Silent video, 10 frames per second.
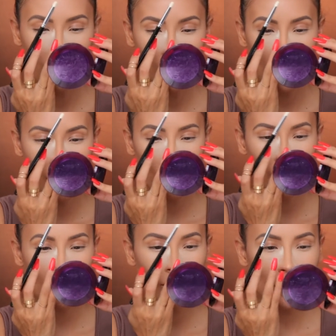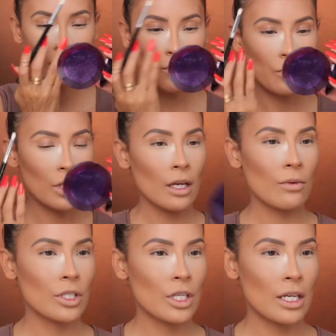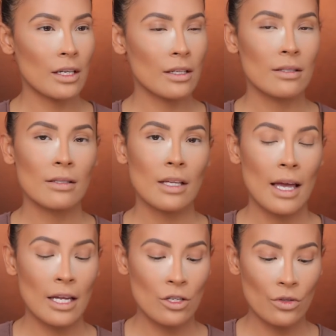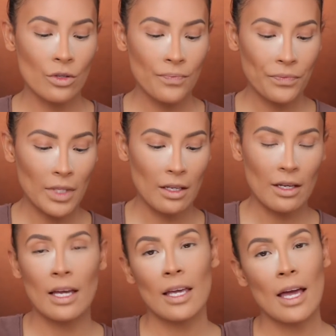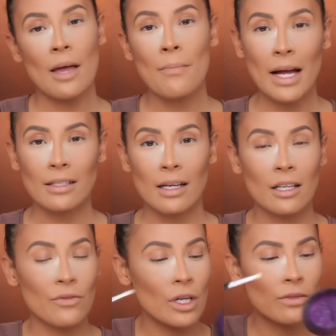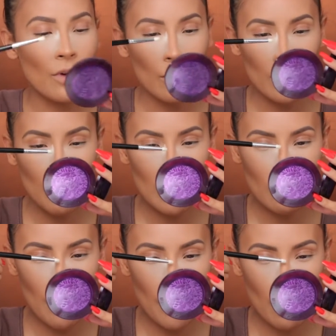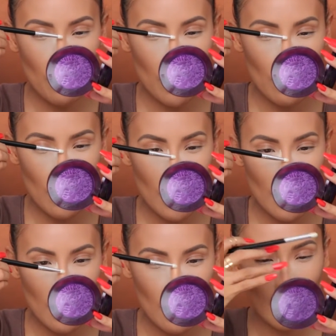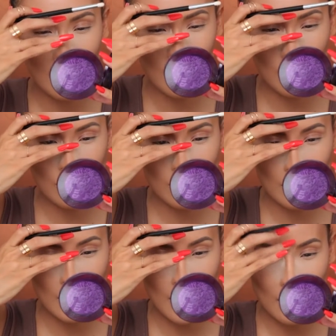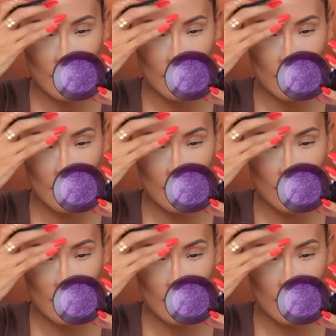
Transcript: The owner of this company, which is Angel, aka Mac Daddy, if you guys follow him, he did my makeup the other night, and he used this